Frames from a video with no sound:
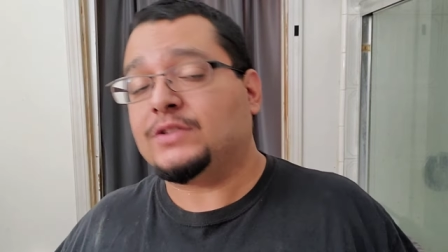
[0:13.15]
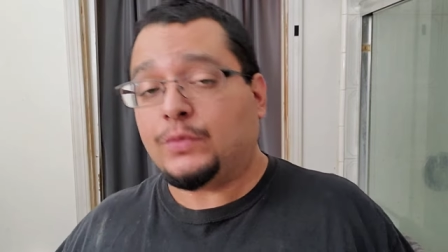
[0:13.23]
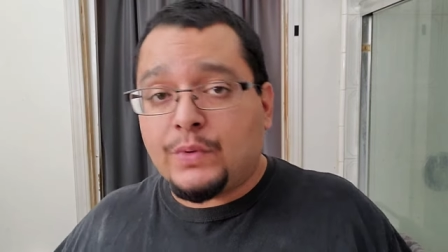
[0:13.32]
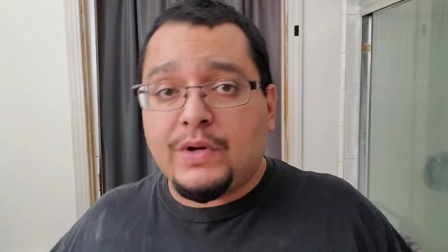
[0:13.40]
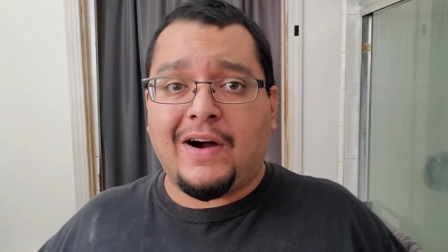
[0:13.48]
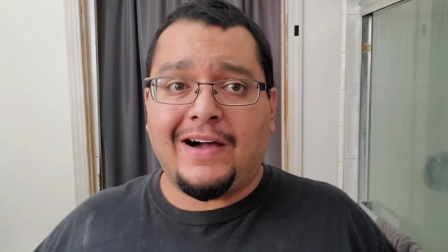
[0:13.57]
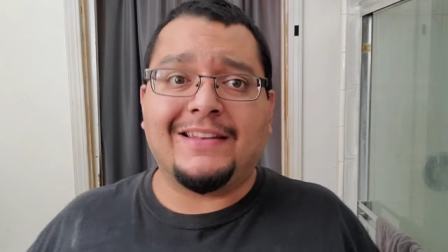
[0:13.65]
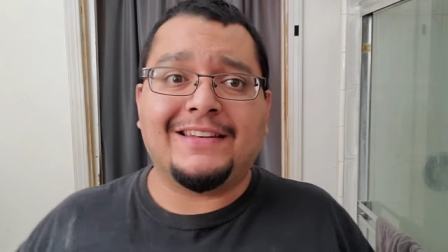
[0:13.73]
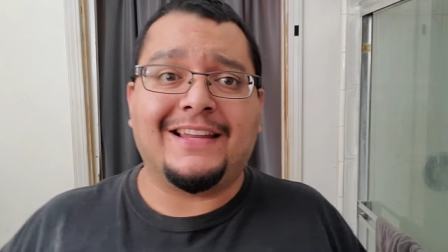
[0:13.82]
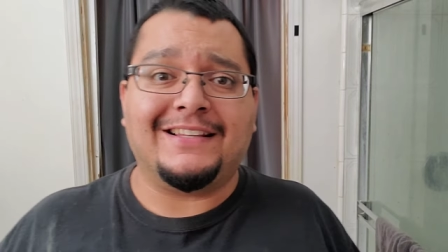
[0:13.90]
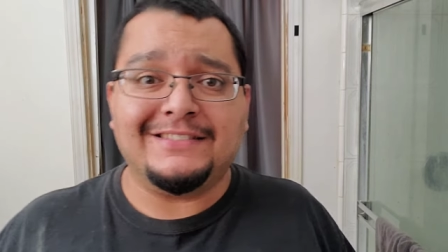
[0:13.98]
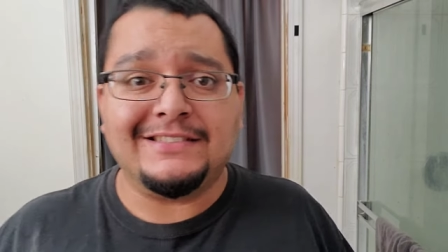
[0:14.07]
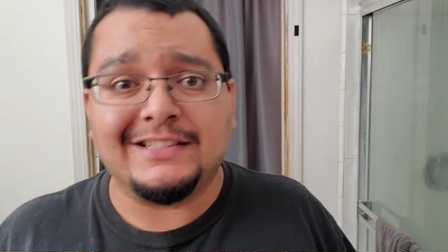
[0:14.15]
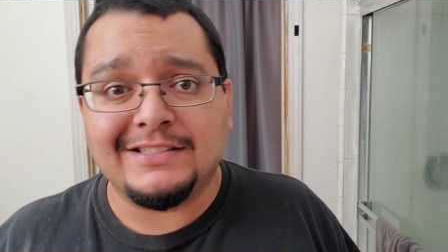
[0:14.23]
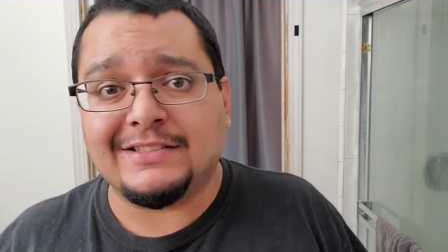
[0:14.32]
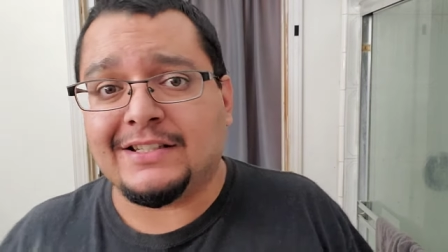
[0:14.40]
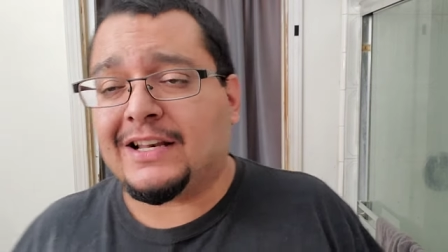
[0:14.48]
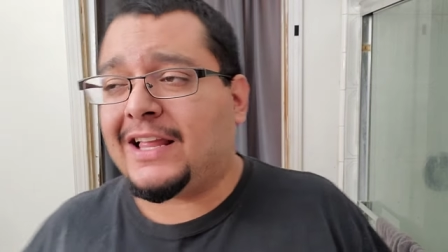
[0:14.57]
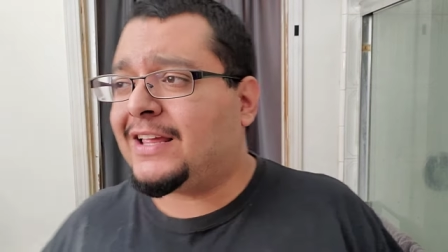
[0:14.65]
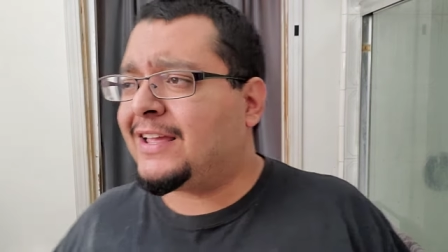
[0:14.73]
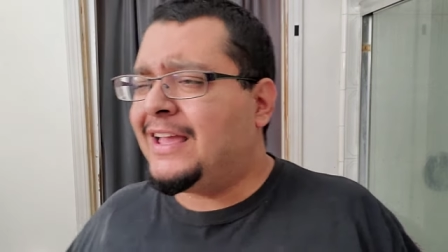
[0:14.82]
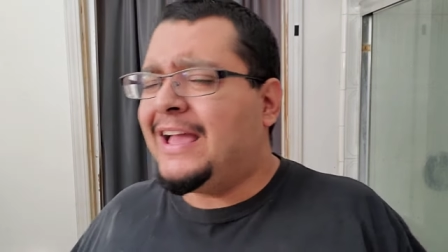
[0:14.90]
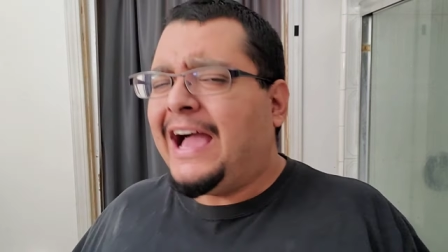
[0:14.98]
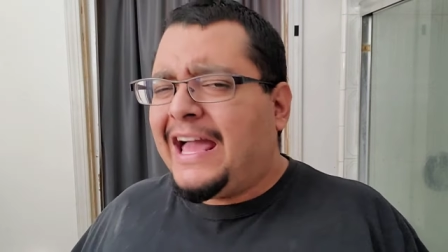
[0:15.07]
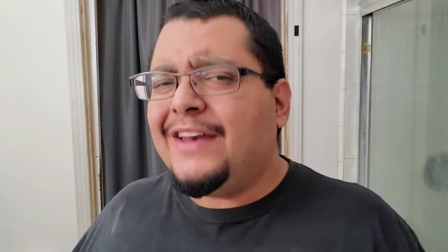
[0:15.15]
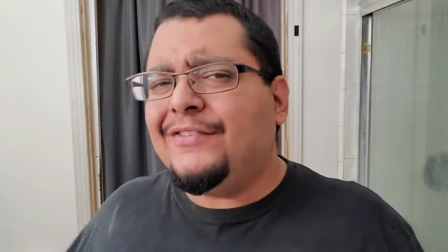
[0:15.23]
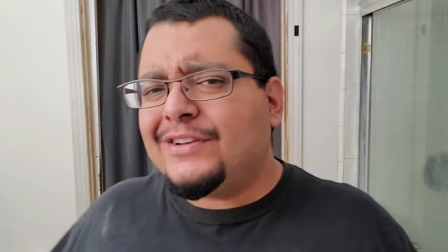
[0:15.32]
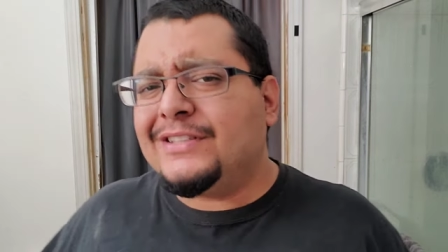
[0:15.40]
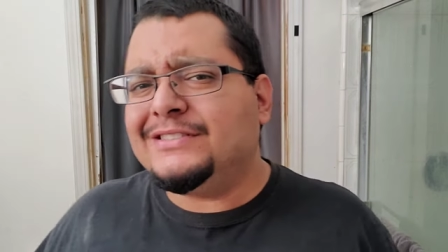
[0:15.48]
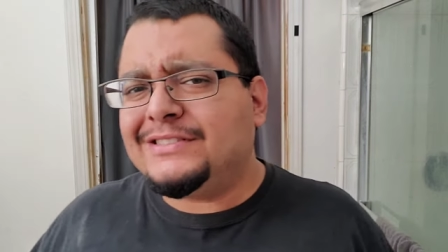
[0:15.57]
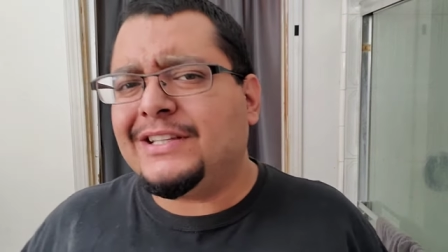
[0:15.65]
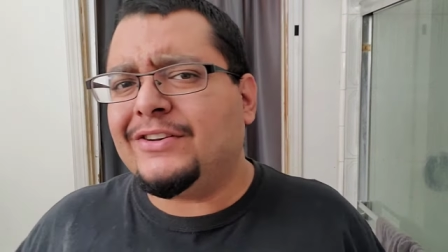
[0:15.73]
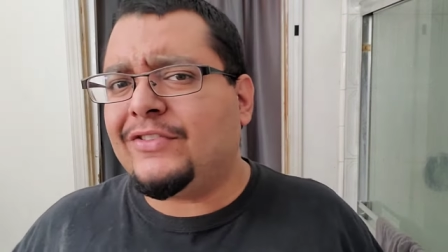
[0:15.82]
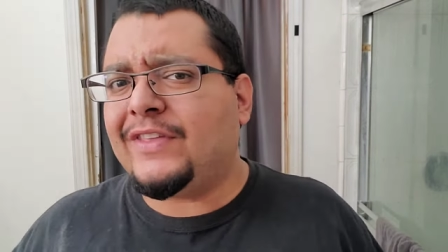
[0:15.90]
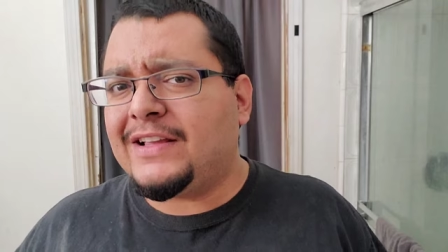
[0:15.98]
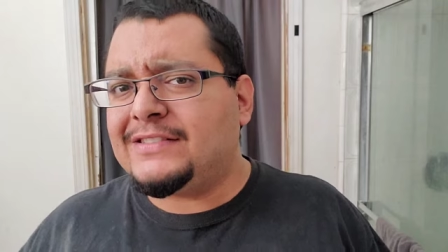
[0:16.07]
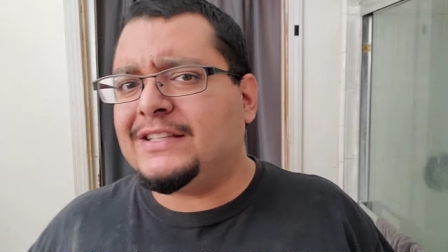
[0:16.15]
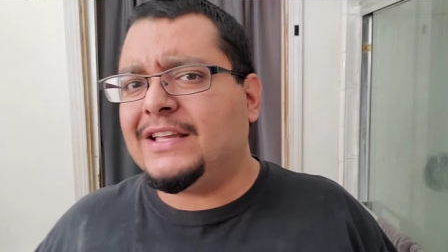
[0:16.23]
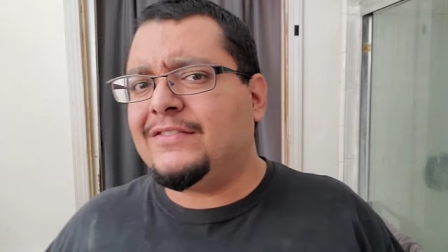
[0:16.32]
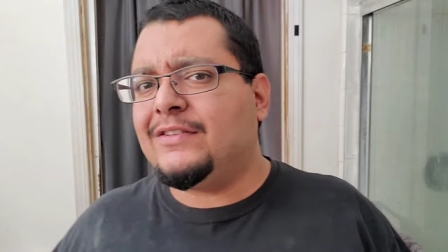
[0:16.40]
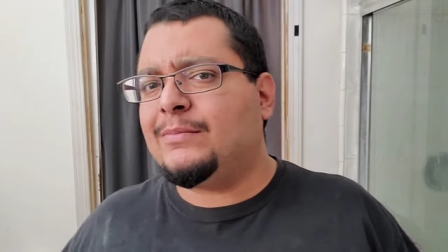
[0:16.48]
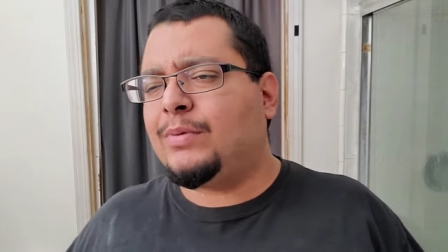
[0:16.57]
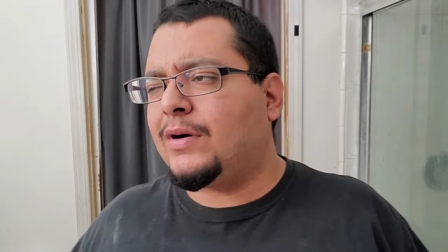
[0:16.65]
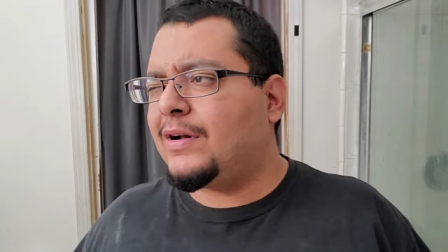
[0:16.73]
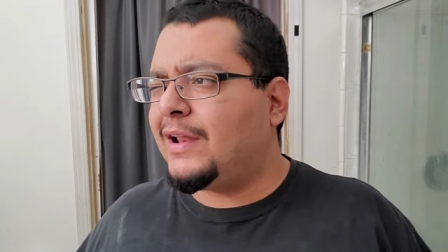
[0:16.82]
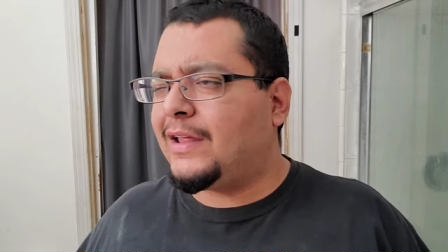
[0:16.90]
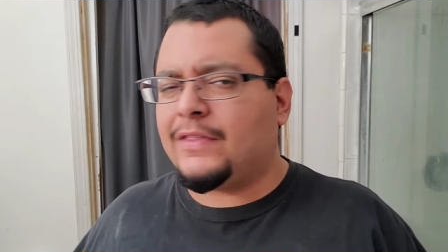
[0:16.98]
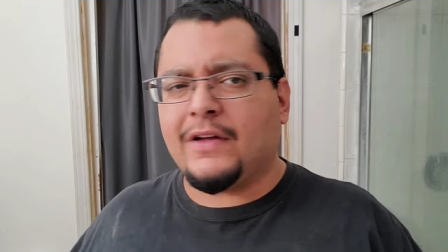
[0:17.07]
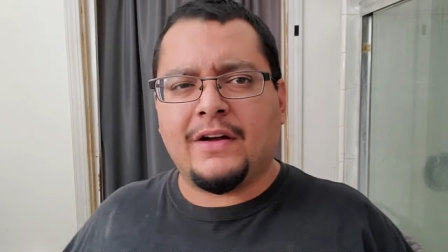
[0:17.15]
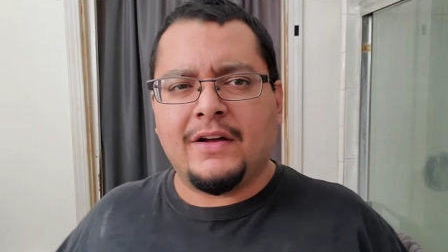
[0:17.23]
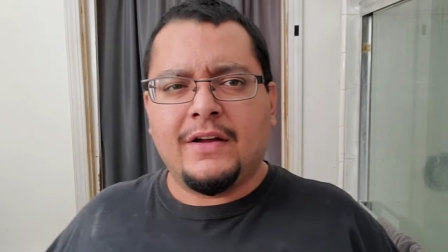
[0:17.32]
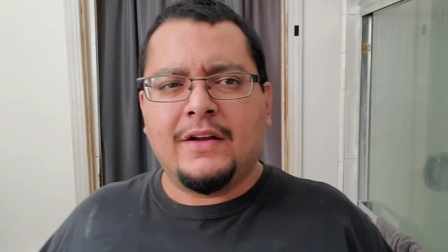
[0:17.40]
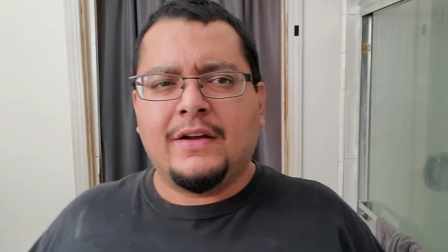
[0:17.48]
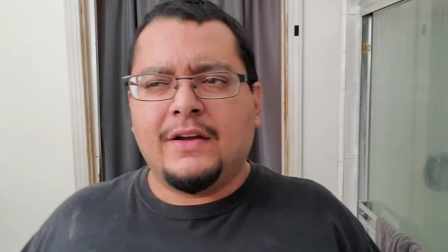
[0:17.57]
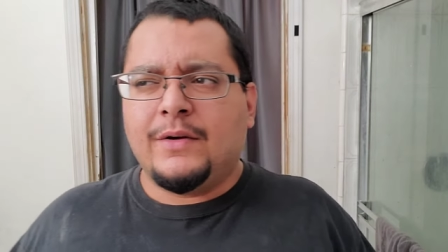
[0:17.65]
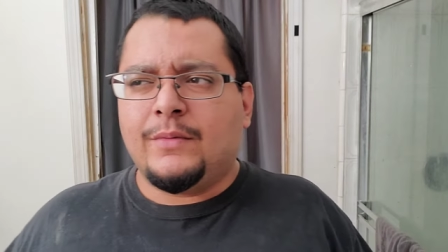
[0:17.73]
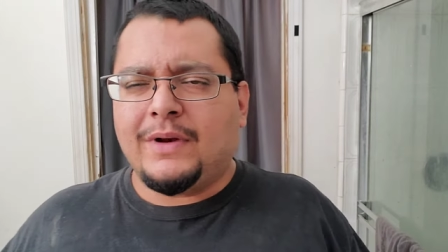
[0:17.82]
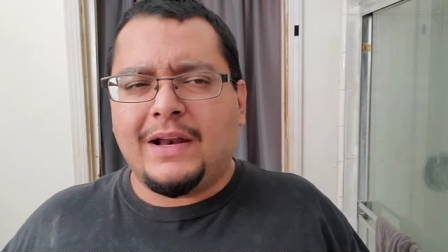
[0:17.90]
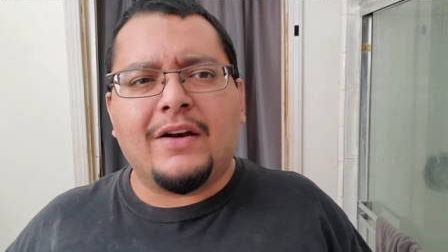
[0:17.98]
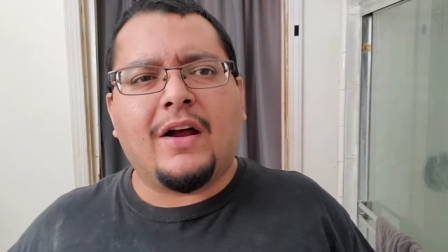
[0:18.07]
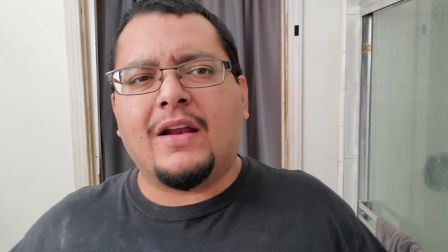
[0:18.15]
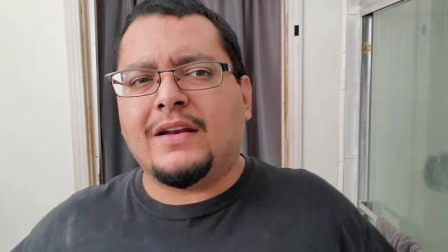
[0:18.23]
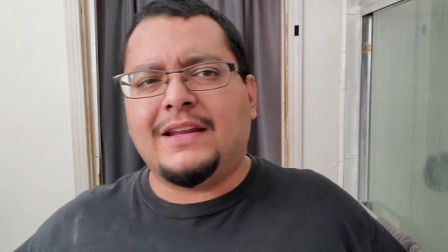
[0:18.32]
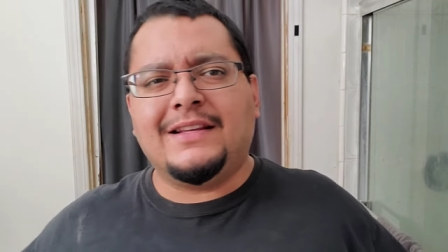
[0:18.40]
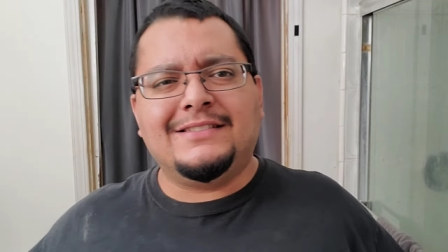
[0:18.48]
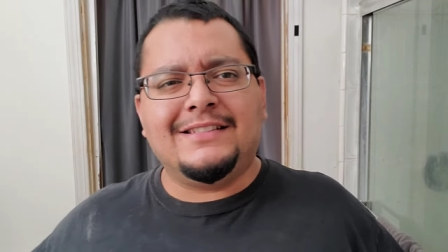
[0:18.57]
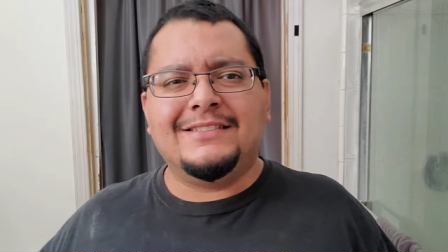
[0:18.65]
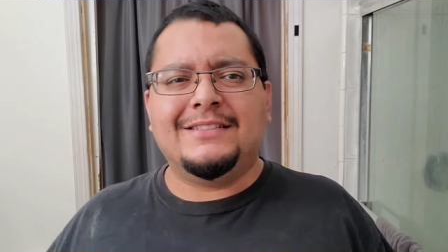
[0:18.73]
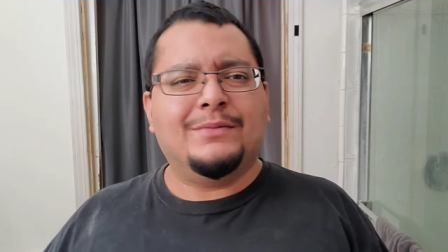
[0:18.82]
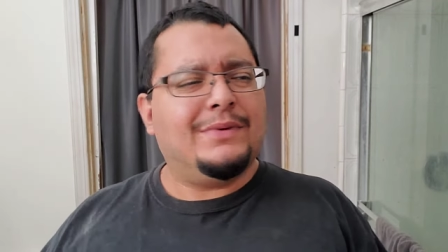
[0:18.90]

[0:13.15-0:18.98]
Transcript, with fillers: The real holiday season. Like I never consider Thanksgiving part of like the when I hear holiday season.